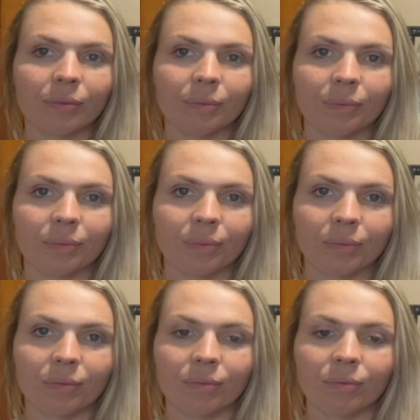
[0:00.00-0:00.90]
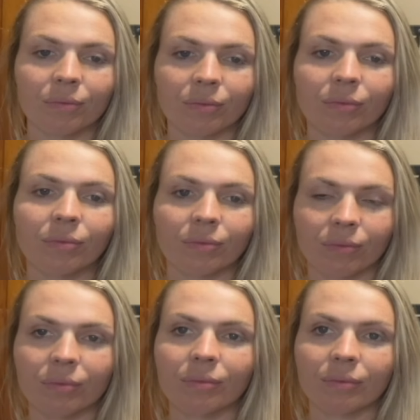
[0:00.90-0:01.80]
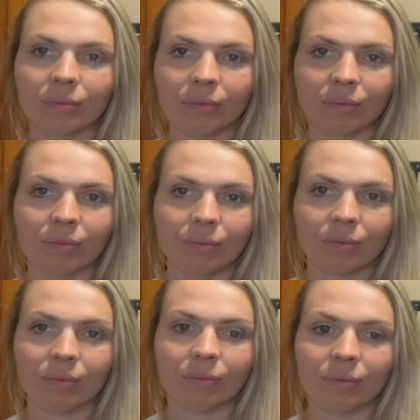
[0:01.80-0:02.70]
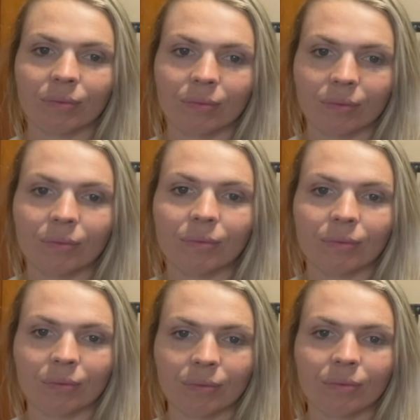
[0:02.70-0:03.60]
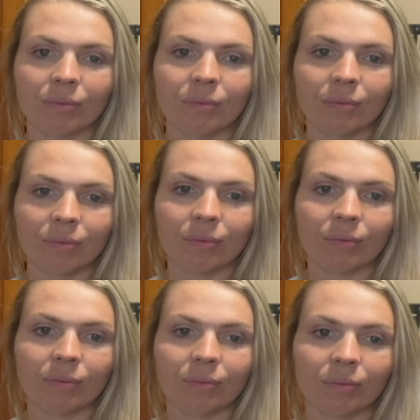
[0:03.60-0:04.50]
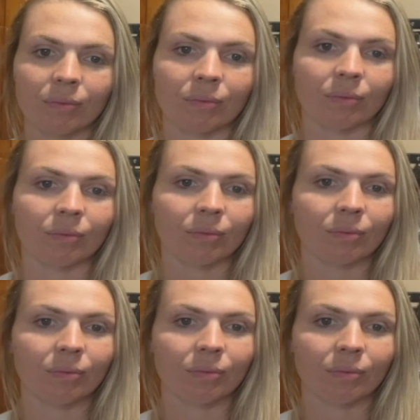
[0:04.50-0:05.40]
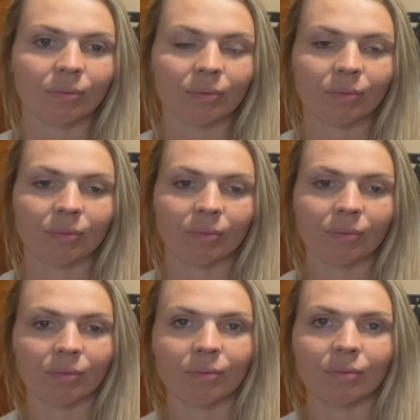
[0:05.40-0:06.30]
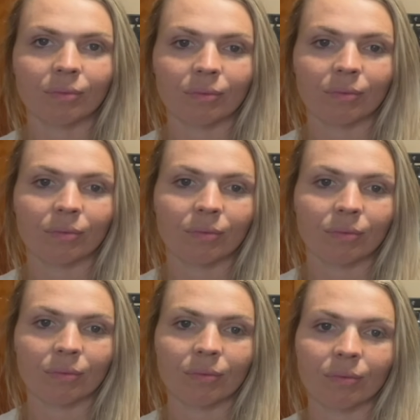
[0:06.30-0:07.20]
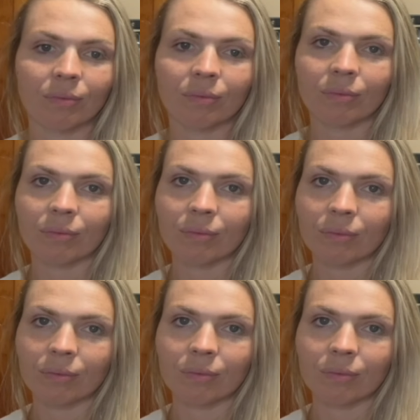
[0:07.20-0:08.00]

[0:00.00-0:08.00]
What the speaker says: [no speech]